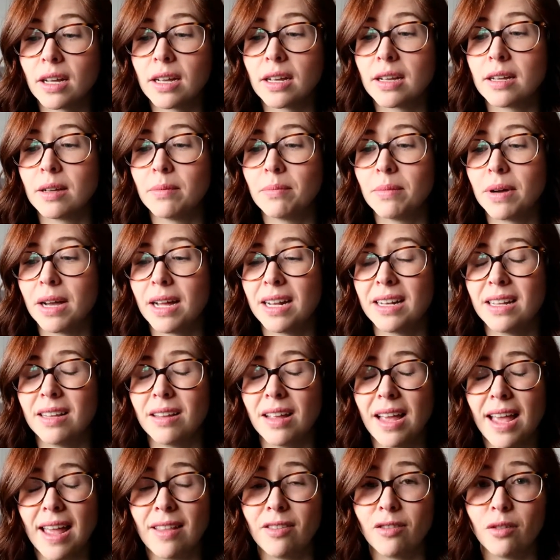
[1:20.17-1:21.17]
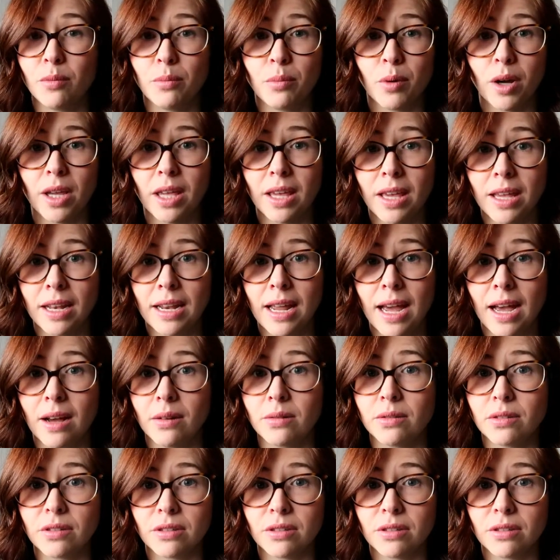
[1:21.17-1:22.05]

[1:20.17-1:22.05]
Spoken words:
and it ends up breaking out.